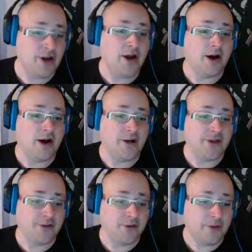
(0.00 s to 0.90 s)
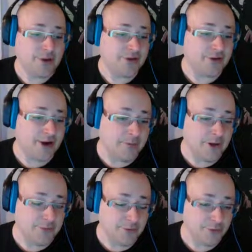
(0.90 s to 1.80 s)
That's only because I'm
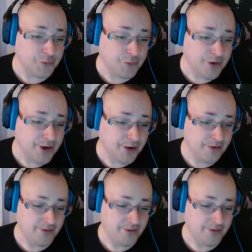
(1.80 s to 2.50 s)
level 3.